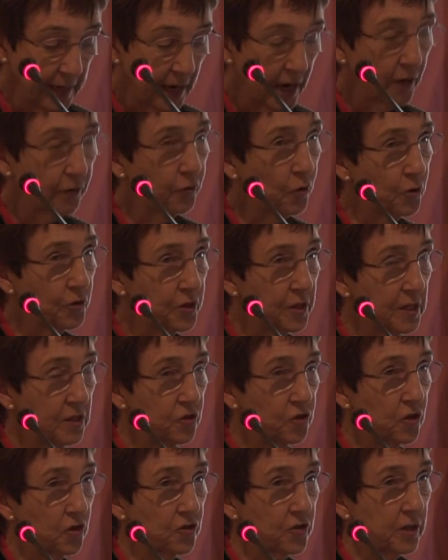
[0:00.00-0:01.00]
Of course,
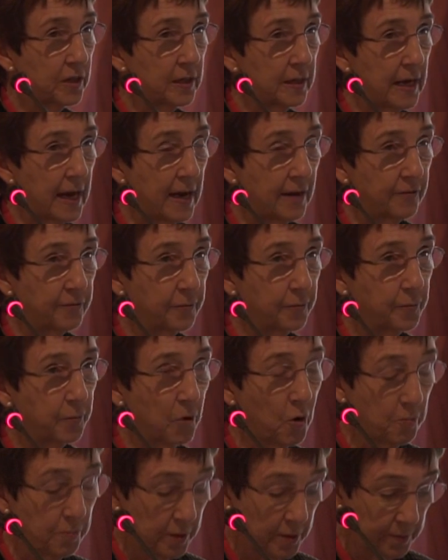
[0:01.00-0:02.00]
these children have
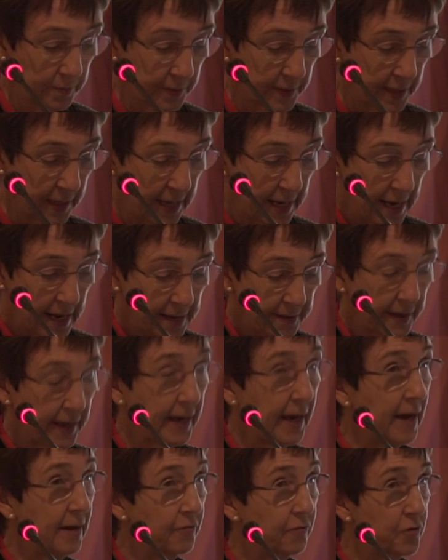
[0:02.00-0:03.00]
problems. They
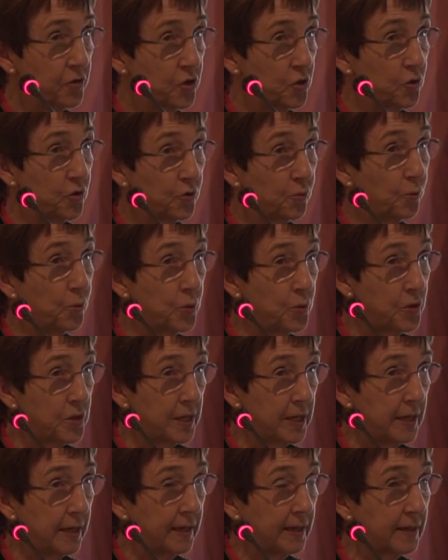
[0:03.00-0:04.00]
have reduced wound
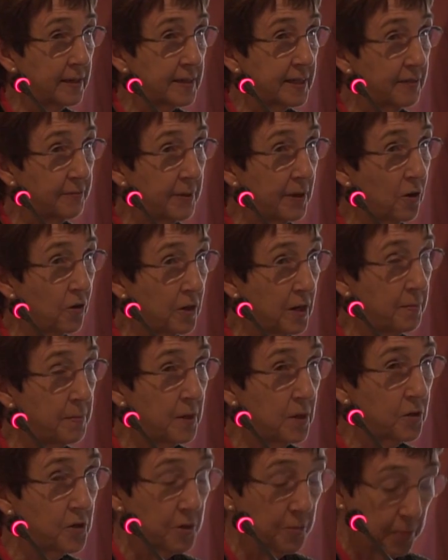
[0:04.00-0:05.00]
healing because they've been on
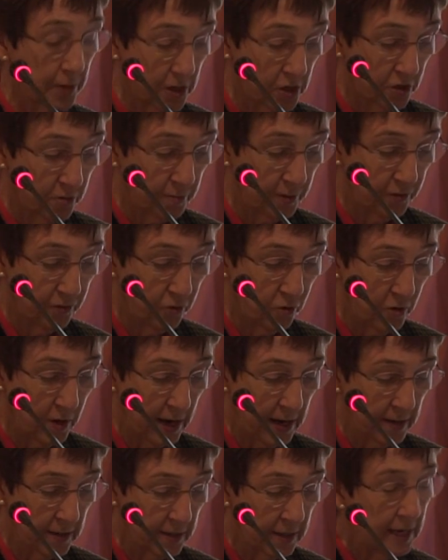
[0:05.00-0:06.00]
immunosuppression
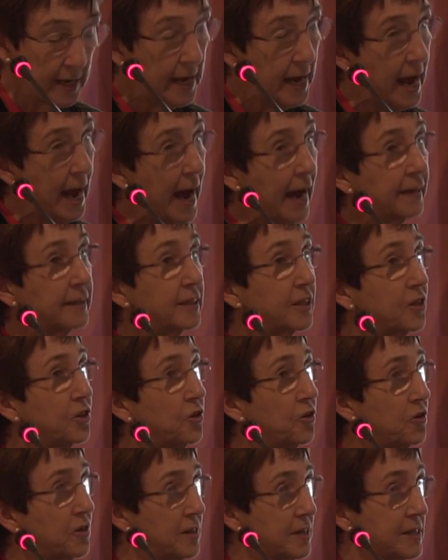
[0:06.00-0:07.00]
beforehand. And
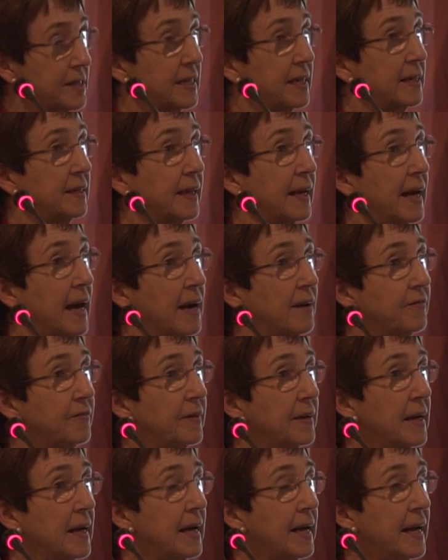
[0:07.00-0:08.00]
curiously, they
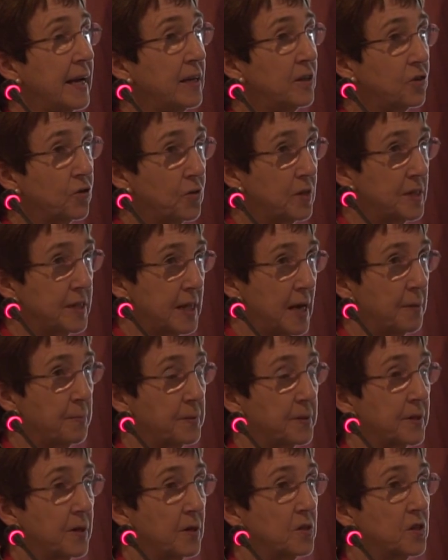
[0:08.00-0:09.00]
have increased
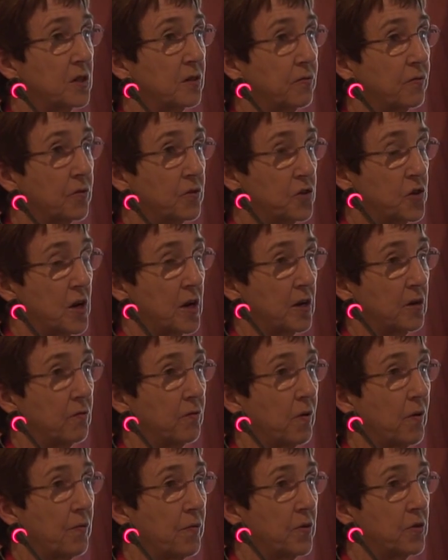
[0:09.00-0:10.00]
episodes of
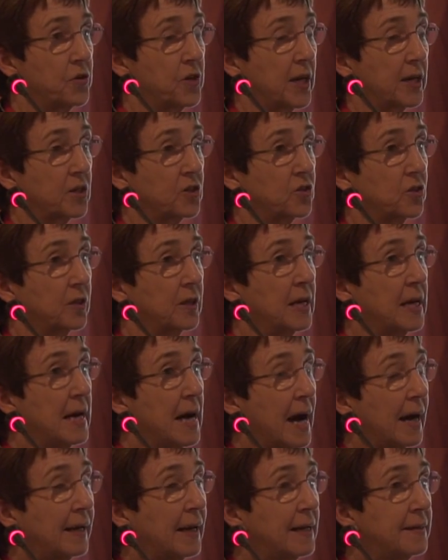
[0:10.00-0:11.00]
rejection.
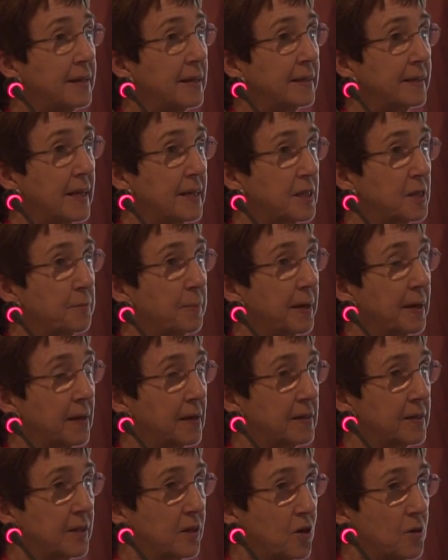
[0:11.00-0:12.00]
And I think that's
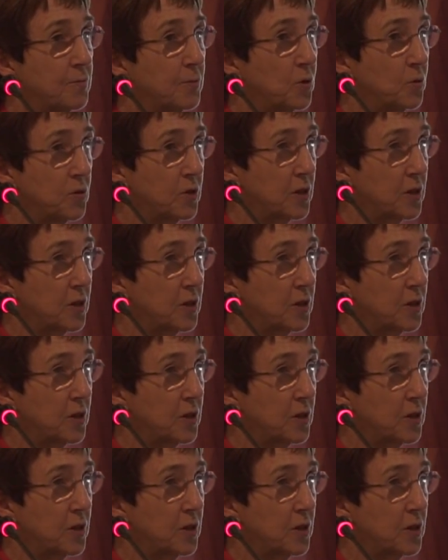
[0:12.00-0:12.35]
because their immune